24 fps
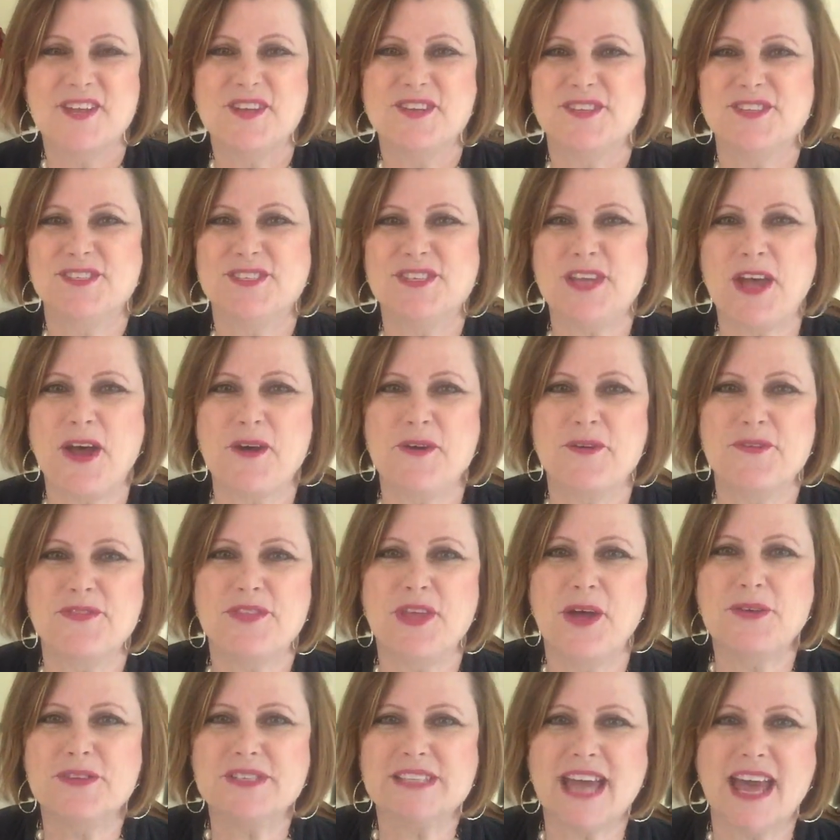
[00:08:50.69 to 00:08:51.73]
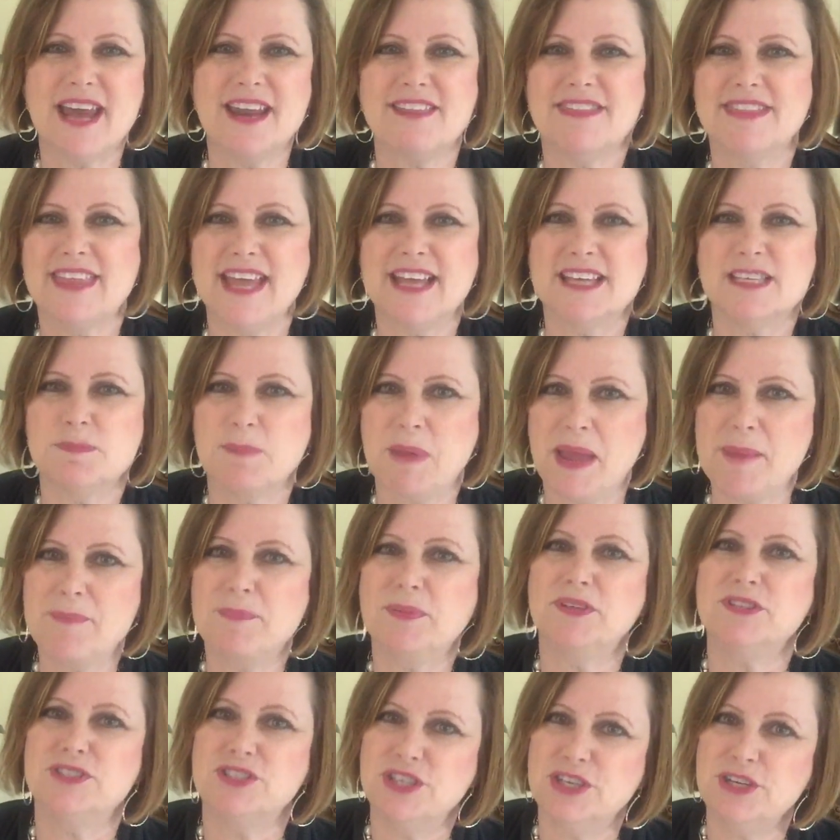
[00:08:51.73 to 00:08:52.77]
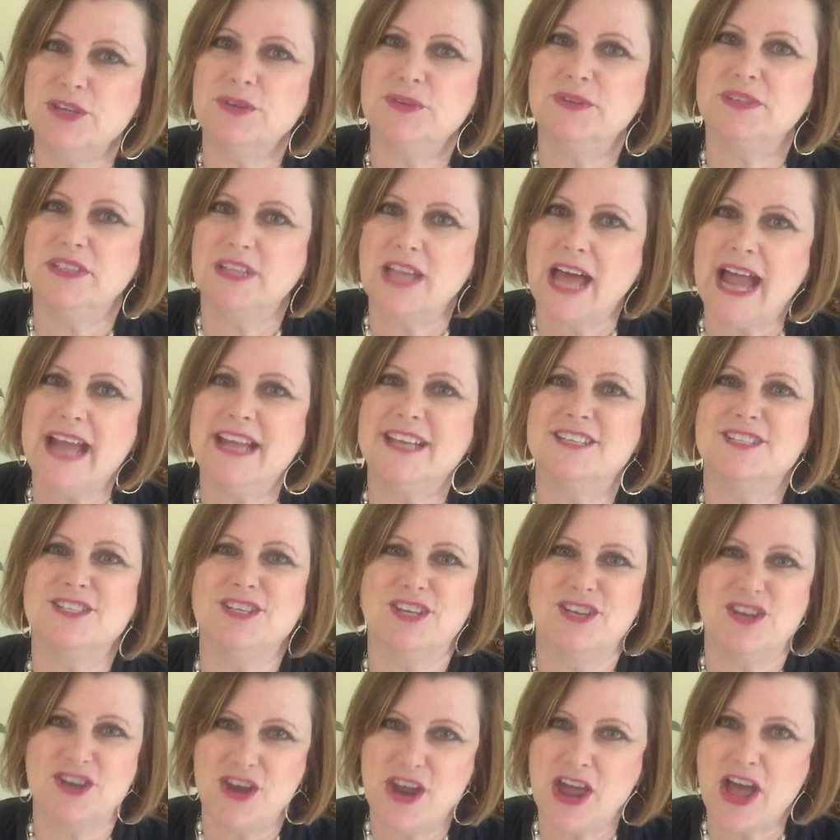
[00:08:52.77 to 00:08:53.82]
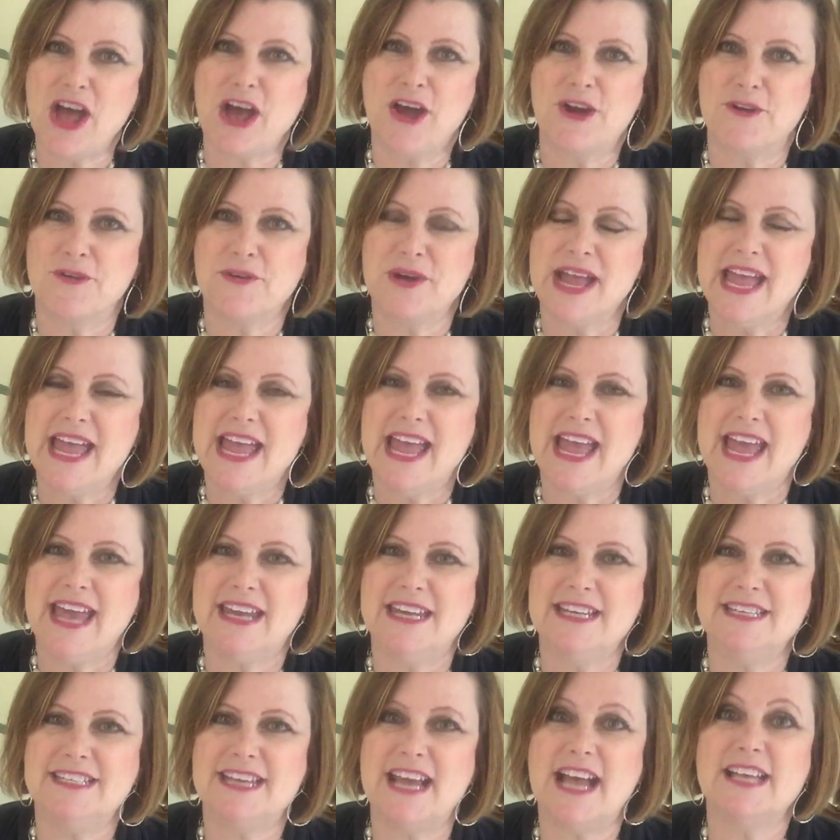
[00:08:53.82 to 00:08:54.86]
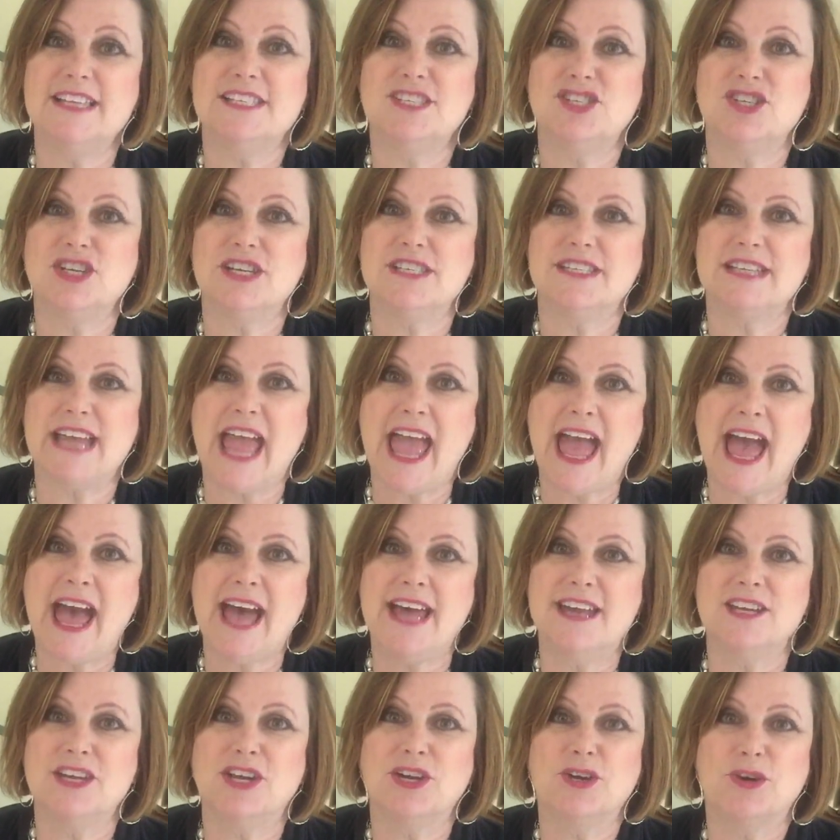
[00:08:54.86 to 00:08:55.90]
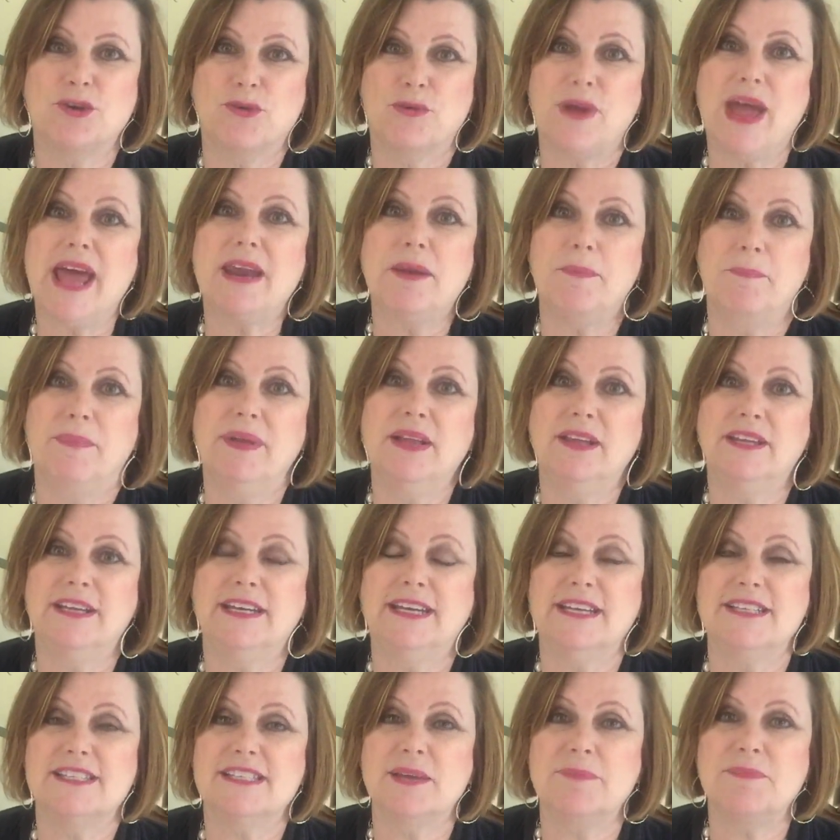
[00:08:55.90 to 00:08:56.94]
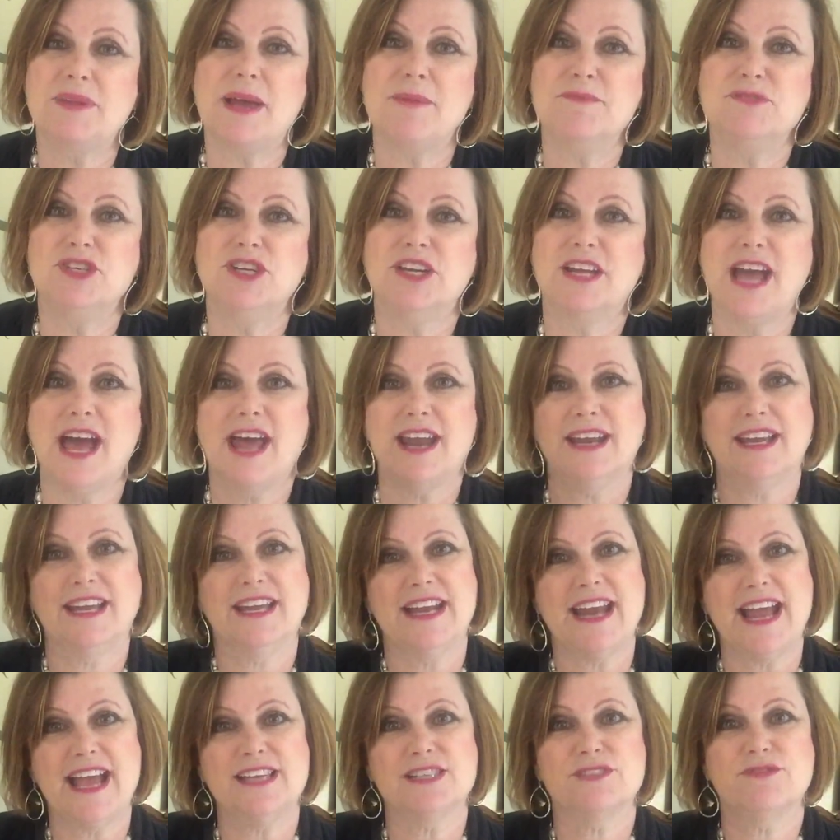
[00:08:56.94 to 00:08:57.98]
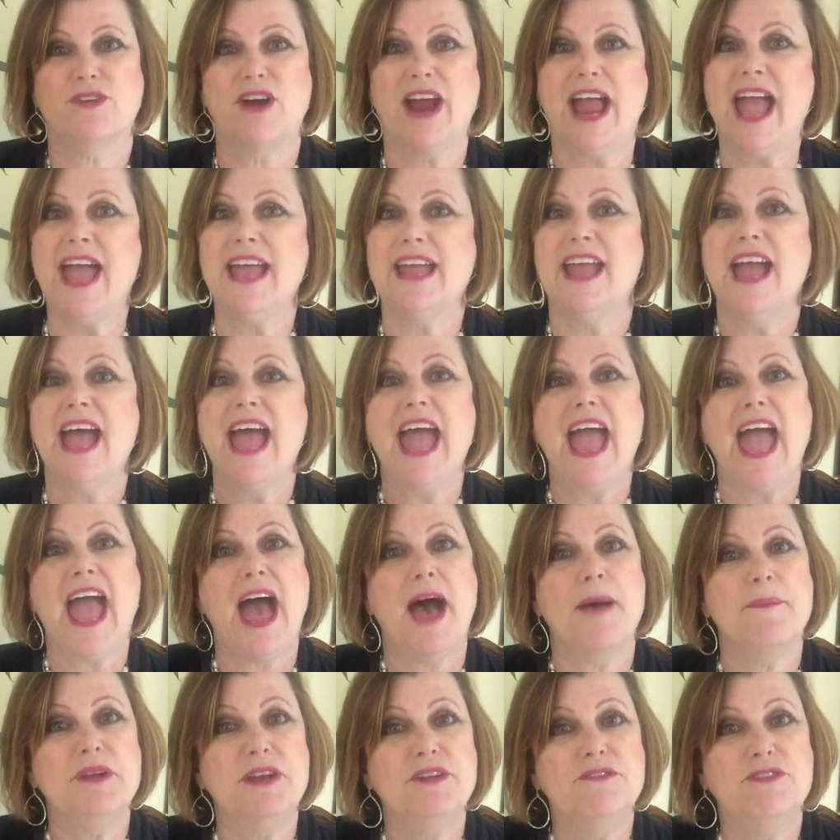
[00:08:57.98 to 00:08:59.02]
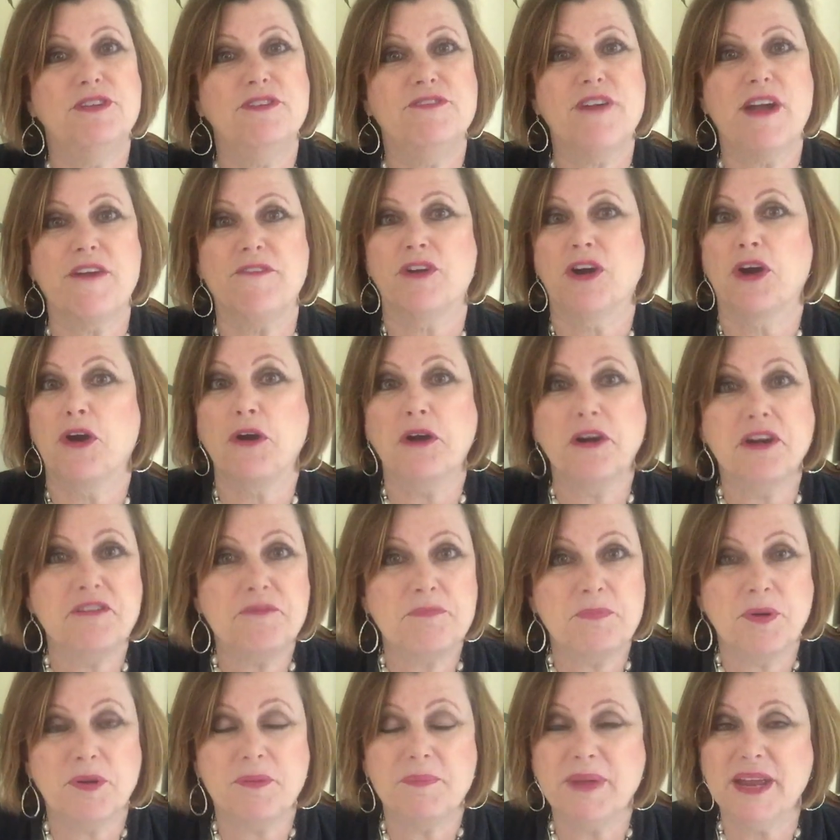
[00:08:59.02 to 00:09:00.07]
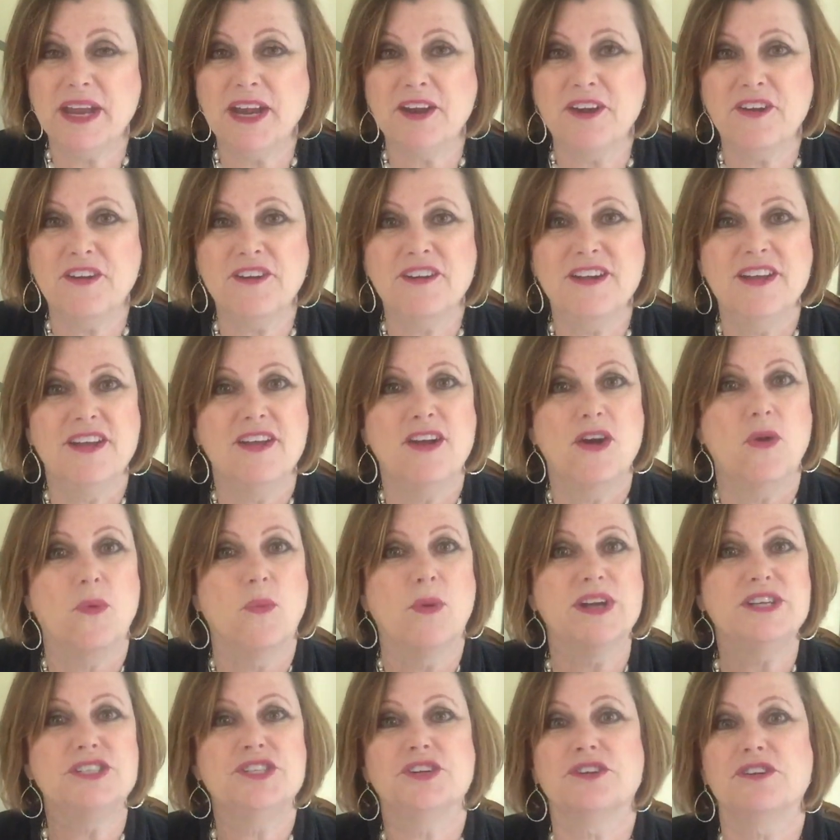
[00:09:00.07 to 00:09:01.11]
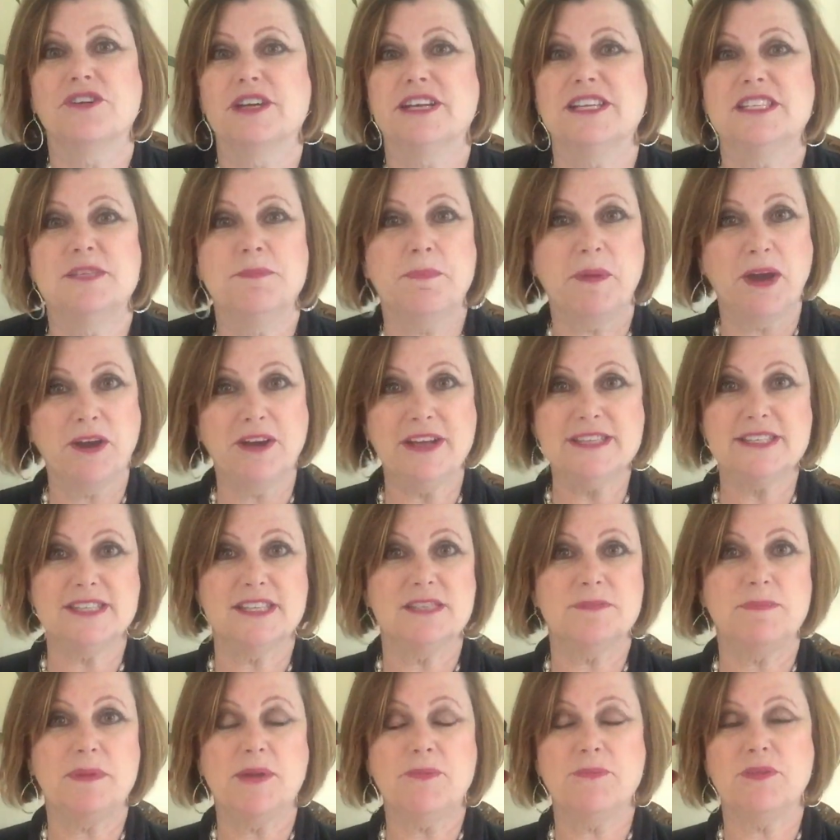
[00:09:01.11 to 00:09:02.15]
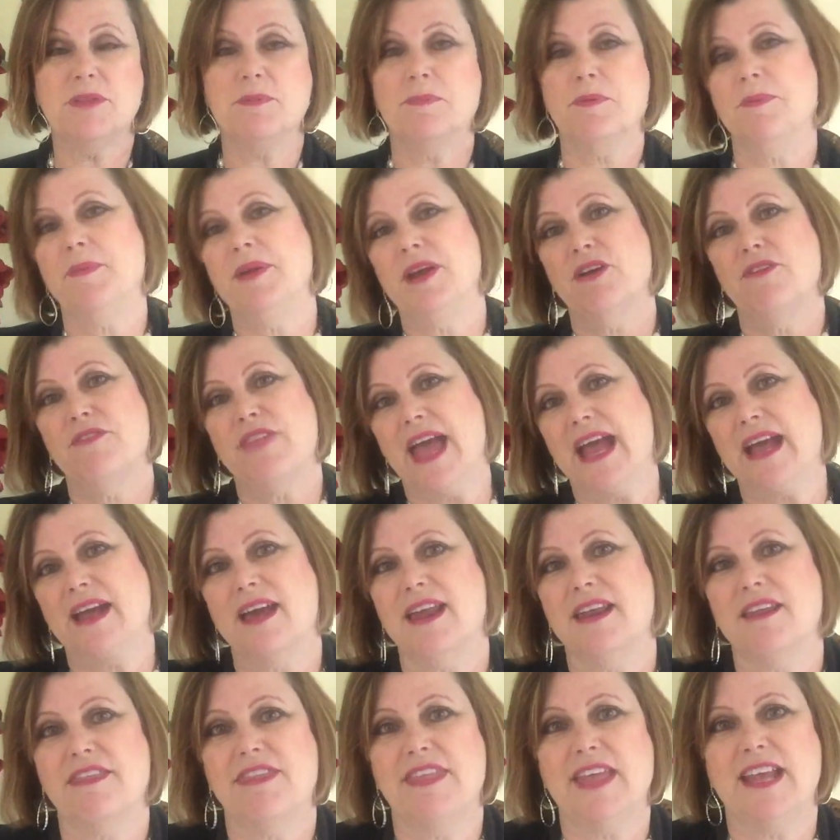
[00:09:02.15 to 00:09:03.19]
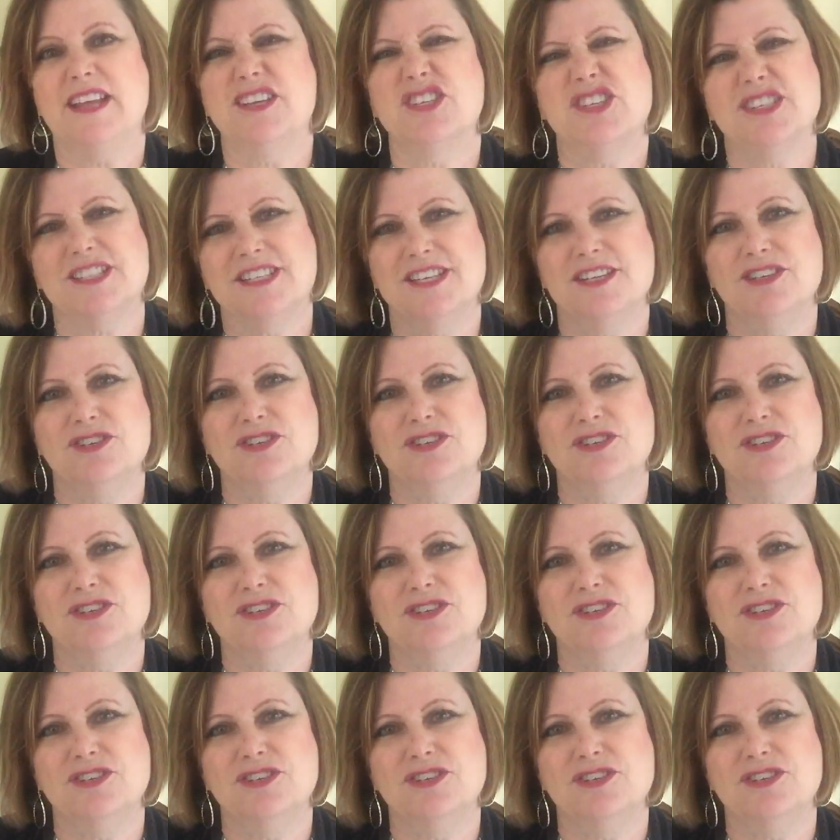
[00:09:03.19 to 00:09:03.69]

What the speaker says: So those kind of things people do like to know, and it does just add credibility. Sometimes you kind of can ask for, hey, how many of you have ever heard of Premier? What your experience has been with Premier, that kind of thing, just